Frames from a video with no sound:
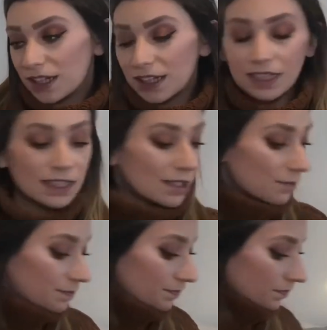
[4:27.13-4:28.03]
nice.
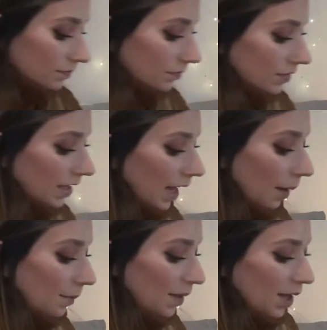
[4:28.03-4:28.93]

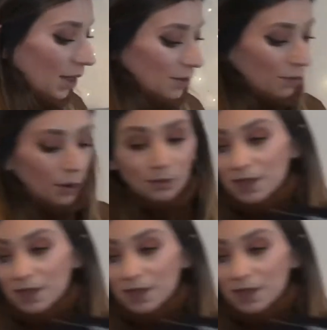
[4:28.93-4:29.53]
The problem is